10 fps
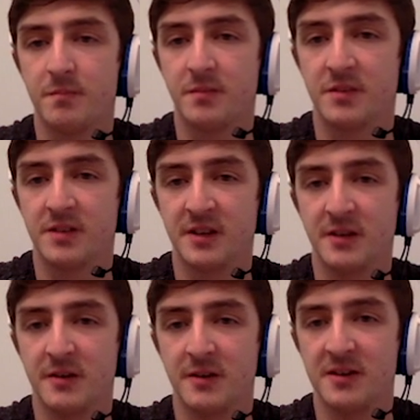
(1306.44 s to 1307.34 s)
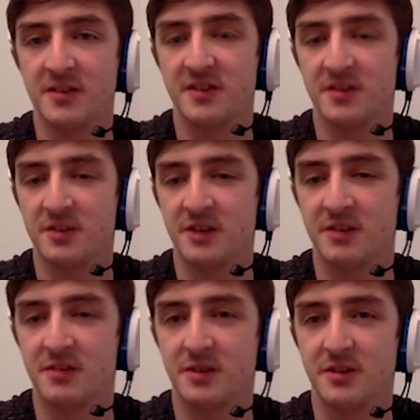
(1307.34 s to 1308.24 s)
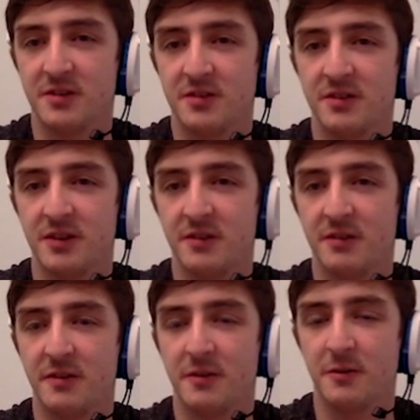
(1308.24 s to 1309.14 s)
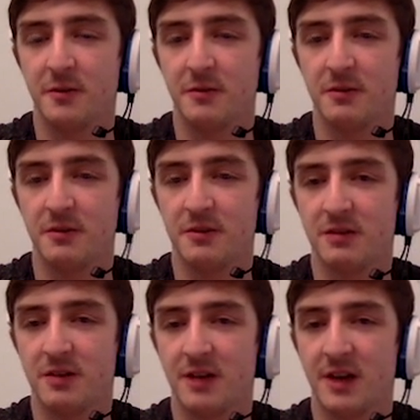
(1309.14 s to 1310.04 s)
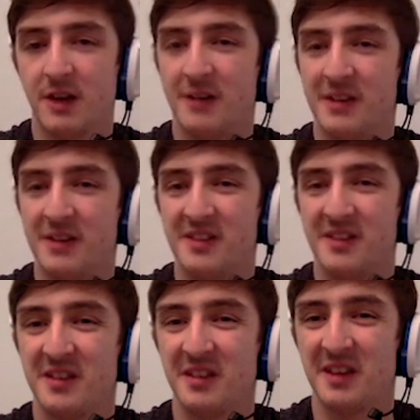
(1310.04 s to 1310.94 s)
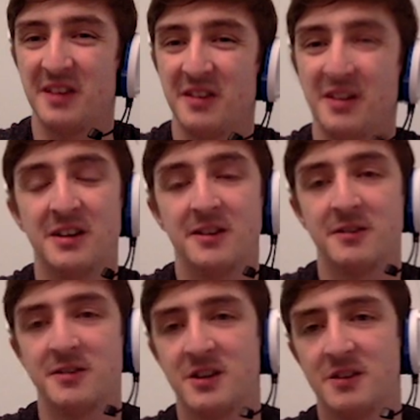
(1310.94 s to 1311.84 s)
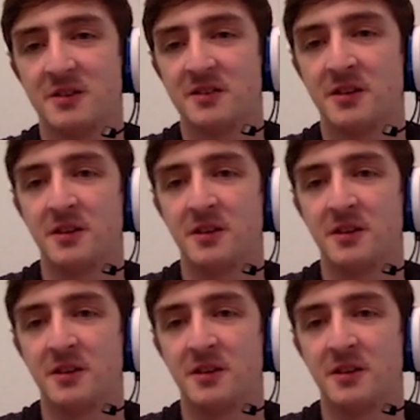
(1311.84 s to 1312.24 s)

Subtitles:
So I don't know how this sims out, to be honest. I would have thought, I reckon this still kills, yeah, so he shields.